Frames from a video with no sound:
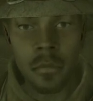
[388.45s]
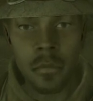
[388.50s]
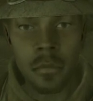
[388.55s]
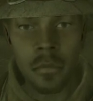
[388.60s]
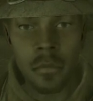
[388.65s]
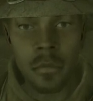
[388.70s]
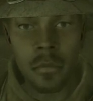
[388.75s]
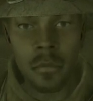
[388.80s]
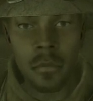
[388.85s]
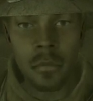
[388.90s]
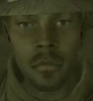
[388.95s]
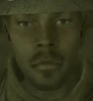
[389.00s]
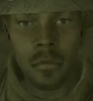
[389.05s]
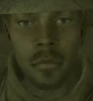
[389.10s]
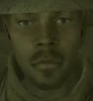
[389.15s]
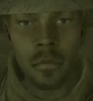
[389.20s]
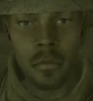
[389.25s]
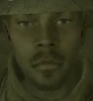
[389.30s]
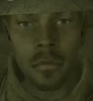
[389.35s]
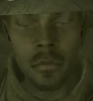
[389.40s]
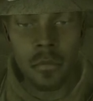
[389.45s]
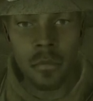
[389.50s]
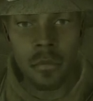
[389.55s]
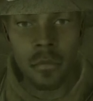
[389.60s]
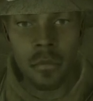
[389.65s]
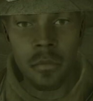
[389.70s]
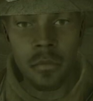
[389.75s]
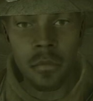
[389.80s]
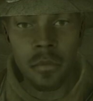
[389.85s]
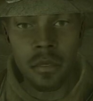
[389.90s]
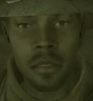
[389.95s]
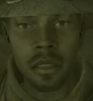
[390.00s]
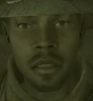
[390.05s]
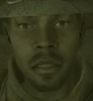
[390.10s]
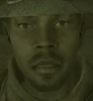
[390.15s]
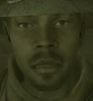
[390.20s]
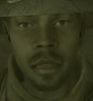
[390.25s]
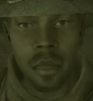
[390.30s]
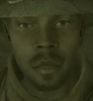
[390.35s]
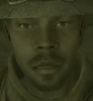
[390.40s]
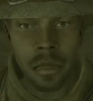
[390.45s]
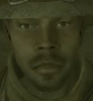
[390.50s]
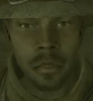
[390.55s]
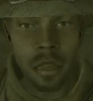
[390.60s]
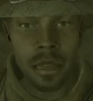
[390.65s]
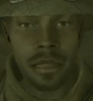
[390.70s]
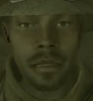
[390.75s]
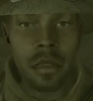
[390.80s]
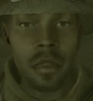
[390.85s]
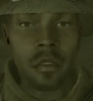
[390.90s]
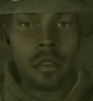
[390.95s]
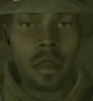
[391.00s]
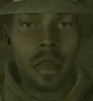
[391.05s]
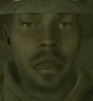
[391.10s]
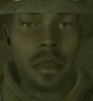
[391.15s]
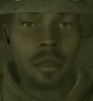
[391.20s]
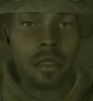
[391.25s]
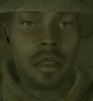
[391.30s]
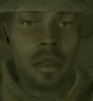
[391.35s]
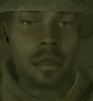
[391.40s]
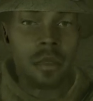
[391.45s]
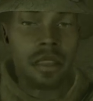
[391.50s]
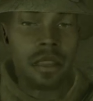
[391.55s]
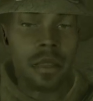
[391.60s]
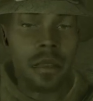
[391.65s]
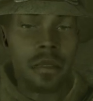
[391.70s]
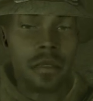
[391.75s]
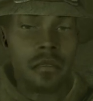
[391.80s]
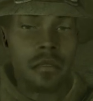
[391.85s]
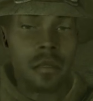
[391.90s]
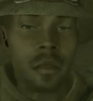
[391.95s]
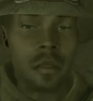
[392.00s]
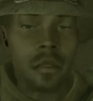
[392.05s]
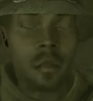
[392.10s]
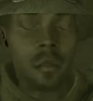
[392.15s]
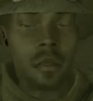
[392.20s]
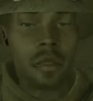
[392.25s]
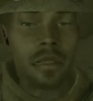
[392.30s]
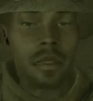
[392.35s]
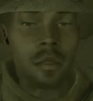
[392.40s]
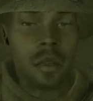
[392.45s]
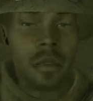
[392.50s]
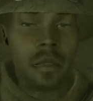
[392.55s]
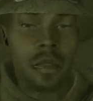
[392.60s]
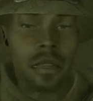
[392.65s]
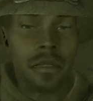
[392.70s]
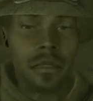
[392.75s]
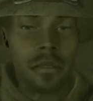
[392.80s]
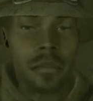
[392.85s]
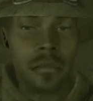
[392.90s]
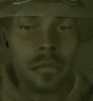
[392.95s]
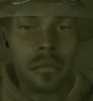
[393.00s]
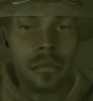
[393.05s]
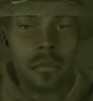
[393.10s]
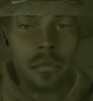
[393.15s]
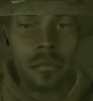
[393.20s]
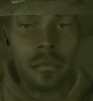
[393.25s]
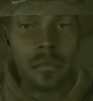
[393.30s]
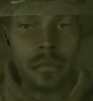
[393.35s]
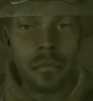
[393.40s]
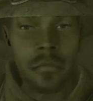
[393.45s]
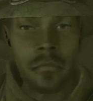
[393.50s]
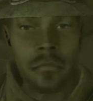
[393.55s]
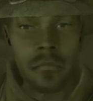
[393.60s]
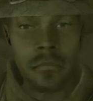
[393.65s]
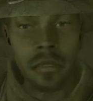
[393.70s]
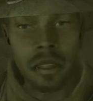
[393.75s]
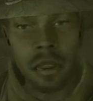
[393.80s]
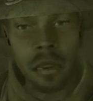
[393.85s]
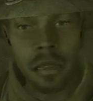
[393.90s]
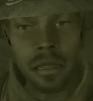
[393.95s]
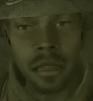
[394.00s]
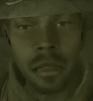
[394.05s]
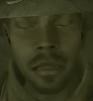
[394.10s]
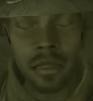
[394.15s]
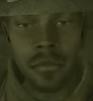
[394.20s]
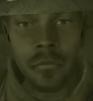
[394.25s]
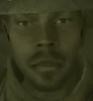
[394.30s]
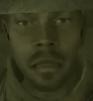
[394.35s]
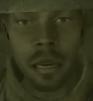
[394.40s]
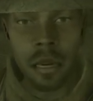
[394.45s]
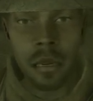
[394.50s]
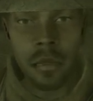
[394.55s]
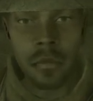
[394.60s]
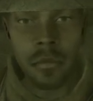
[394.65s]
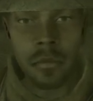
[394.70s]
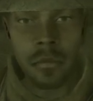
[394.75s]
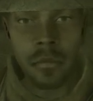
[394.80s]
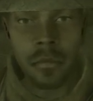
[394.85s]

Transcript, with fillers: Well, there's a ranger station north of here that has a few ghouls running it. Maybe they'll take him in.